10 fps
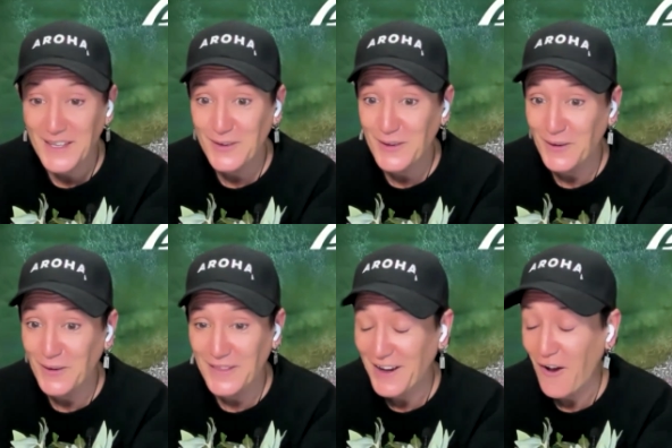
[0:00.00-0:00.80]
things
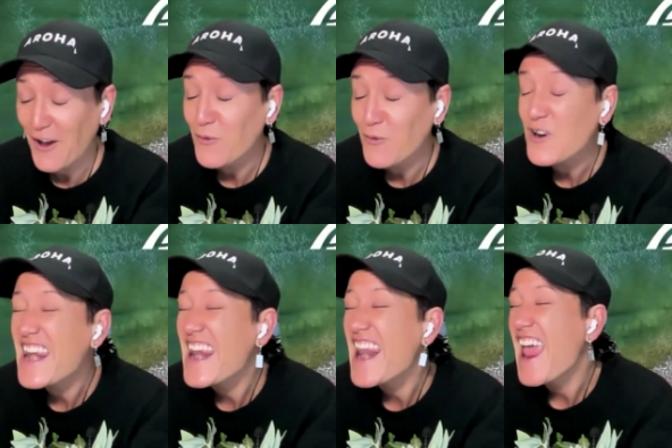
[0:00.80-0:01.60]
you do that I
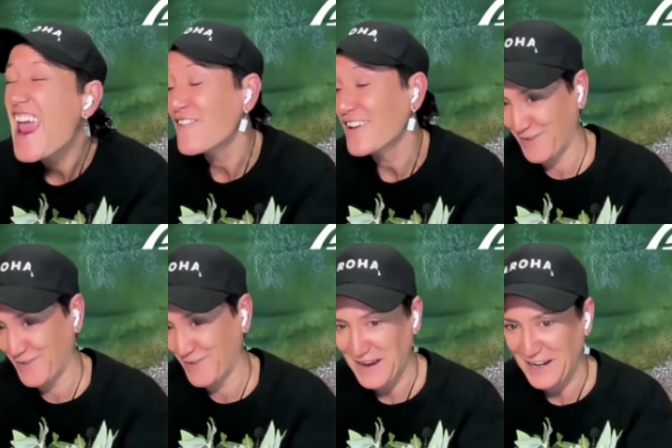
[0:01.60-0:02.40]
would never
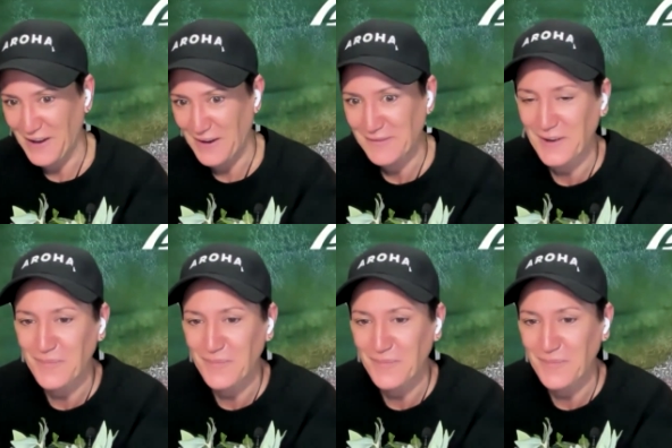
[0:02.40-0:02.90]
do in my